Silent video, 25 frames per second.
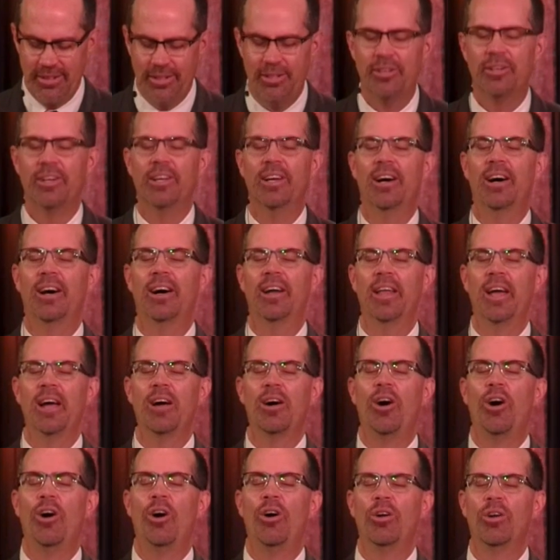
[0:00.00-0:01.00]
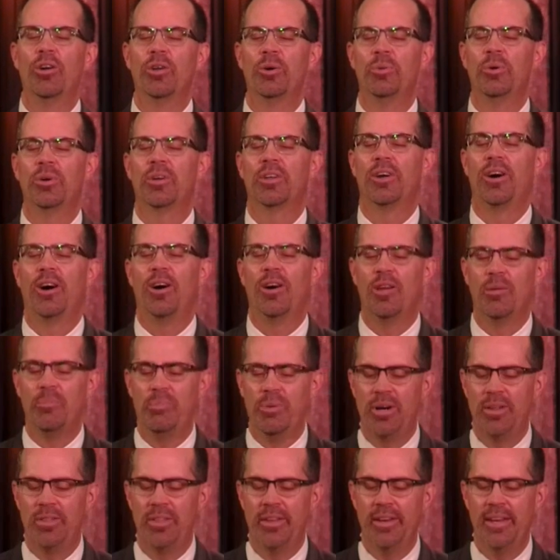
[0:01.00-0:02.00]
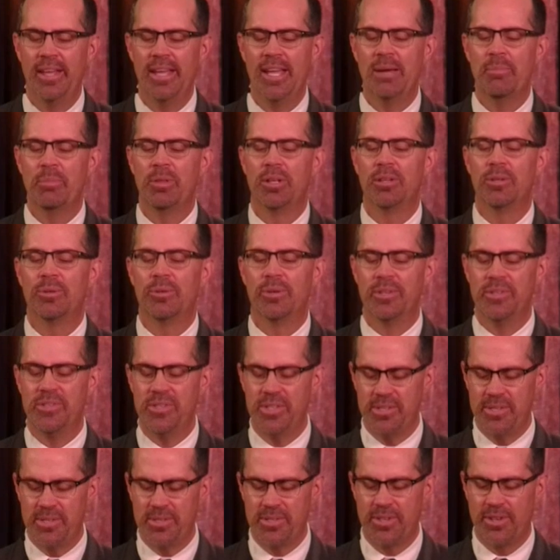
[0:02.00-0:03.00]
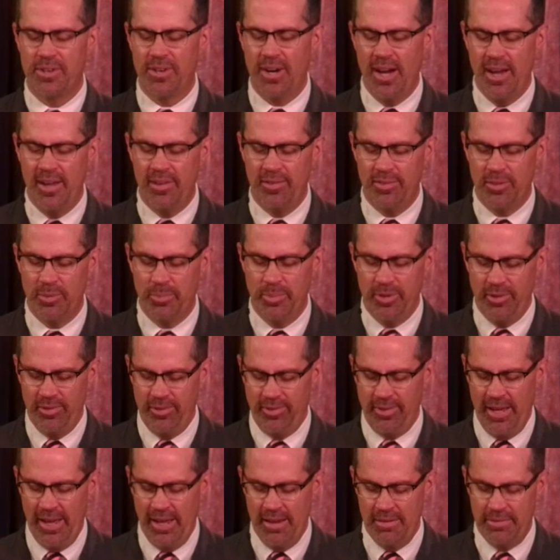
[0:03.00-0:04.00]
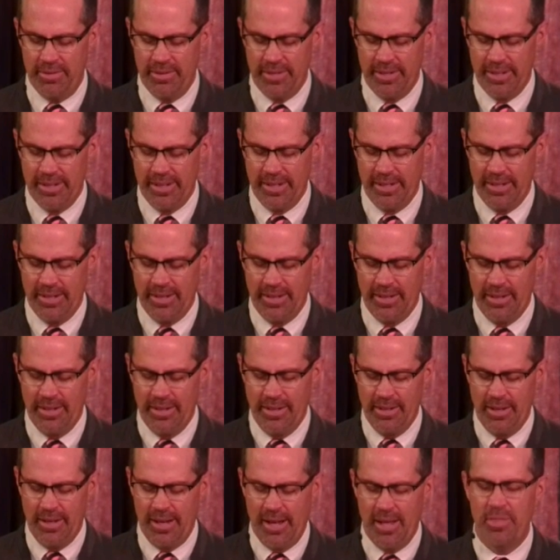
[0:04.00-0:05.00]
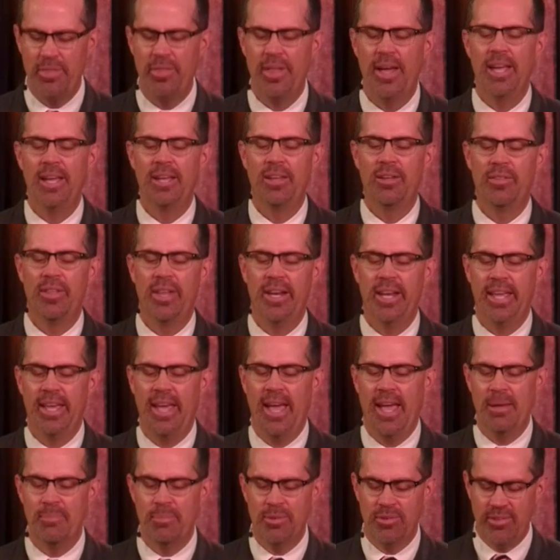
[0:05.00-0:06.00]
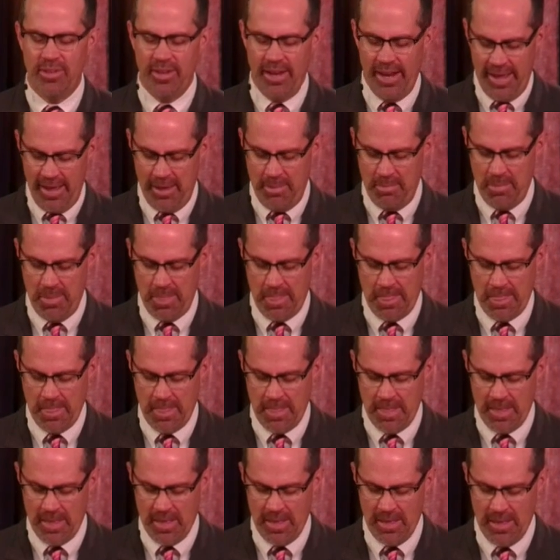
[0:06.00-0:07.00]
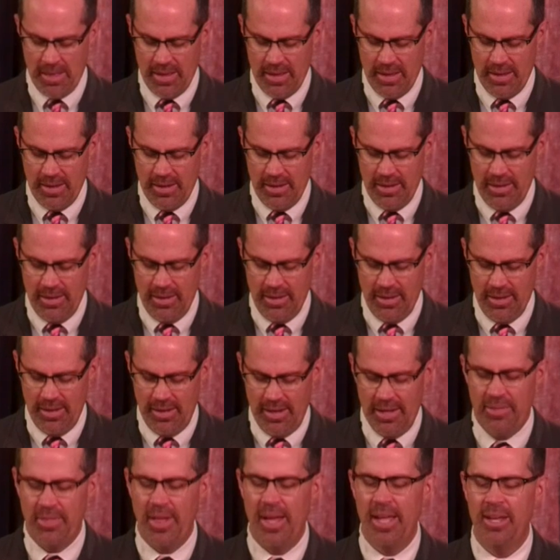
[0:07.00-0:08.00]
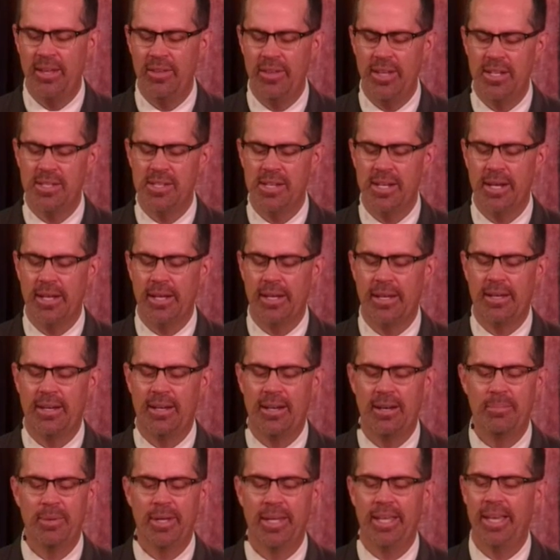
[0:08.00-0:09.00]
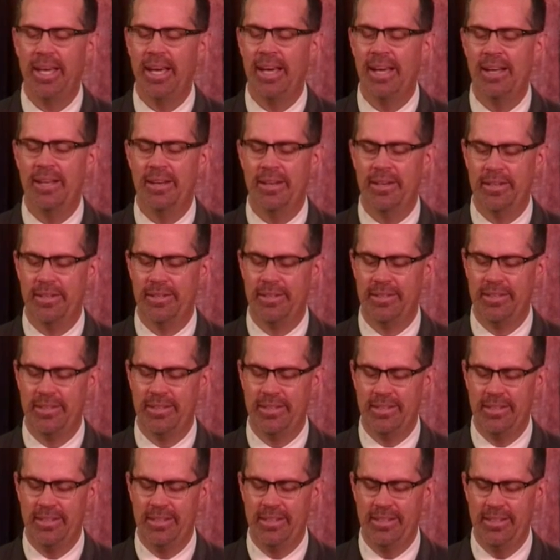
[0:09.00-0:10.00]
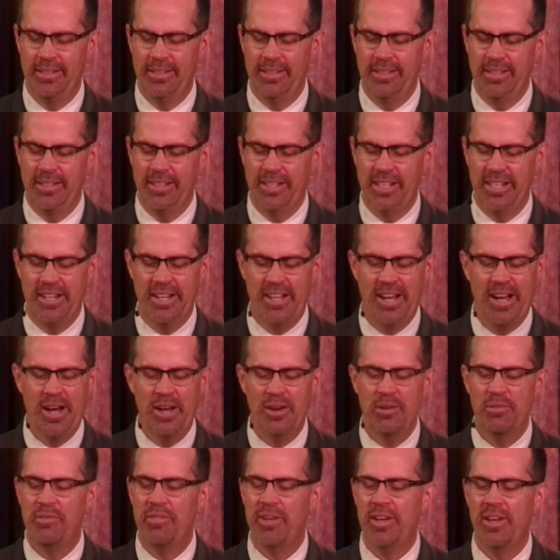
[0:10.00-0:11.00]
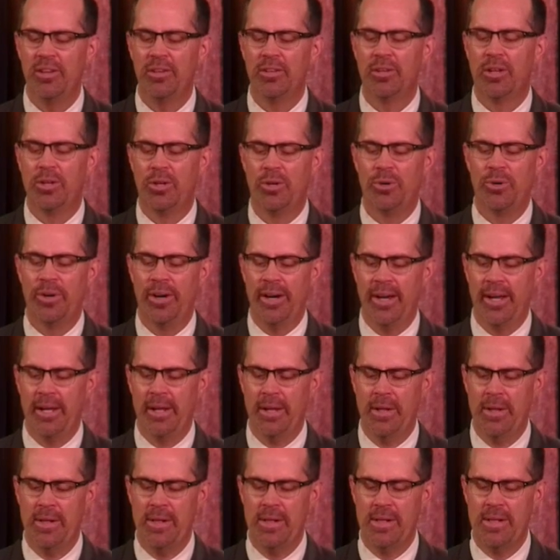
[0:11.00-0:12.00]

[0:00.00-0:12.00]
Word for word: Oh God, all who will call upon the name of the Lord Jesus Christ will be saved. I thank you that He came as a lamb. And I thank you that He's going to come again in unveiled glory.